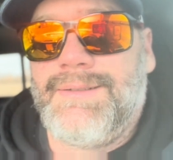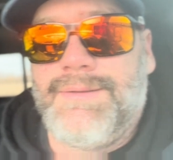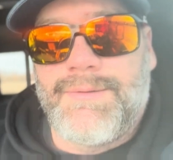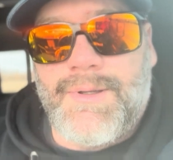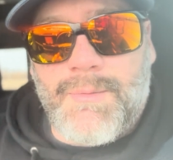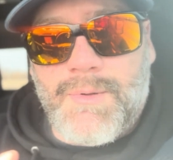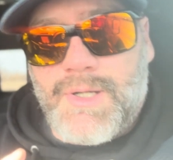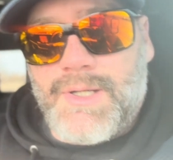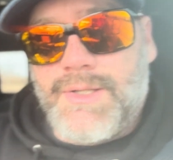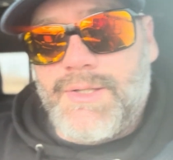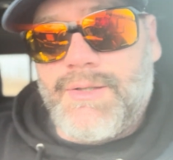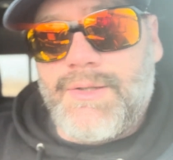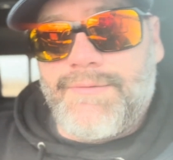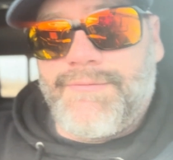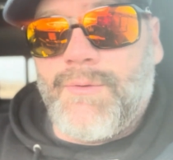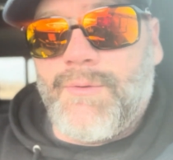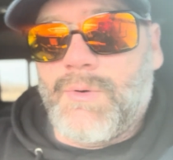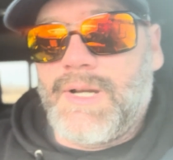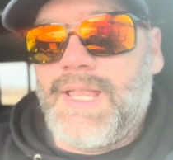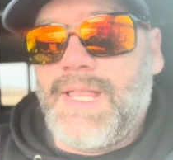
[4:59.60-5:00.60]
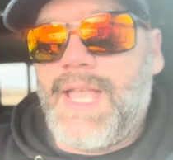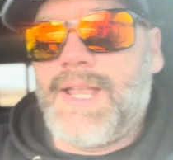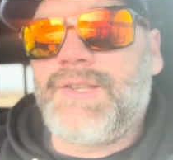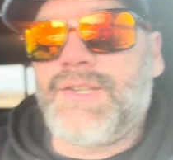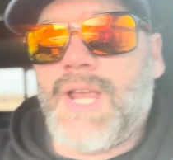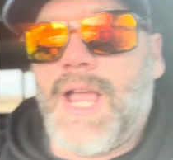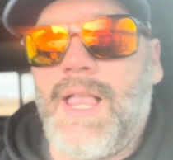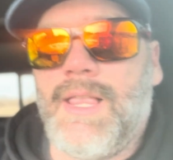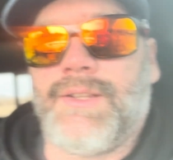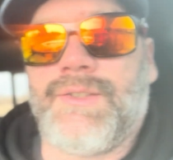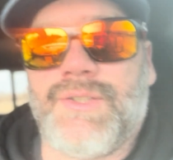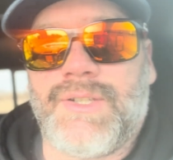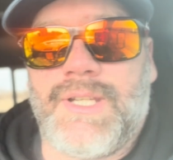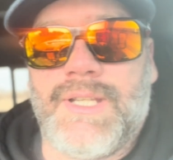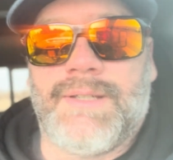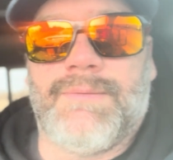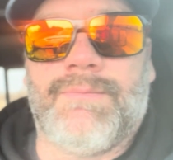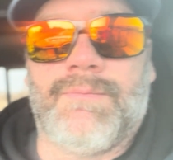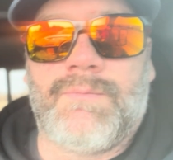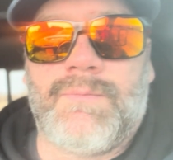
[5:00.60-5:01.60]
I'm going to do the 40-day challenge
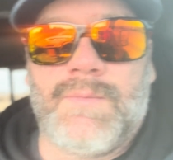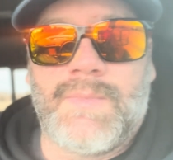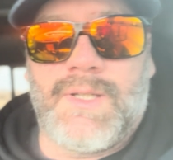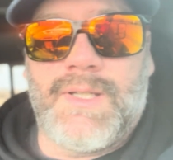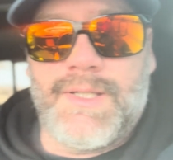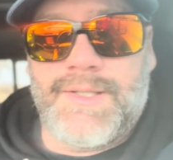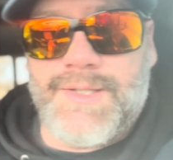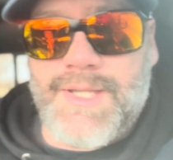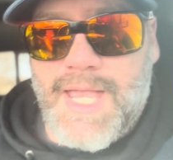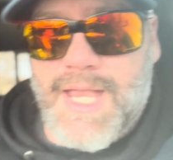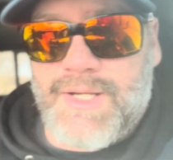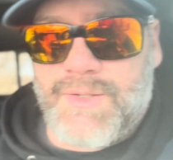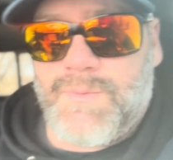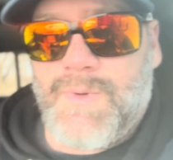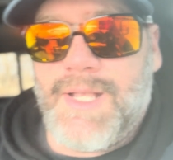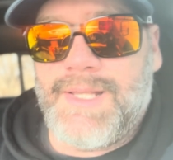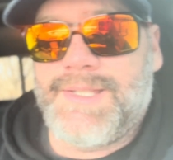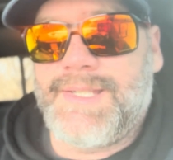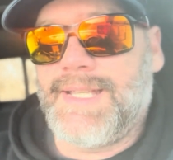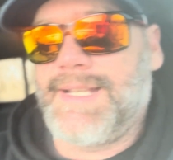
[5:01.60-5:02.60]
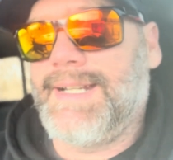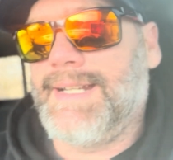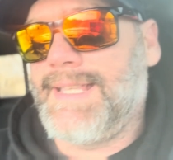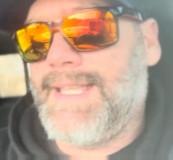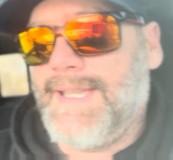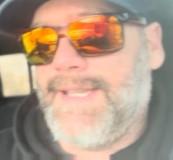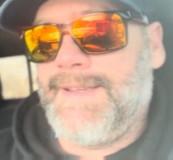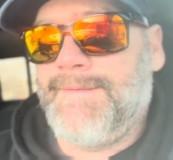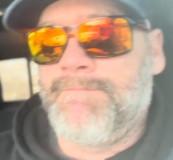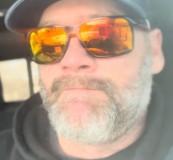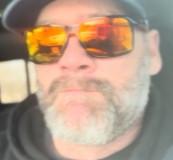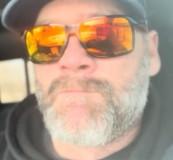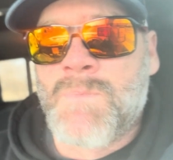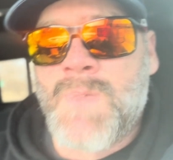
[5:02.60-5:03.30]
again. It's Ash Wednesday today.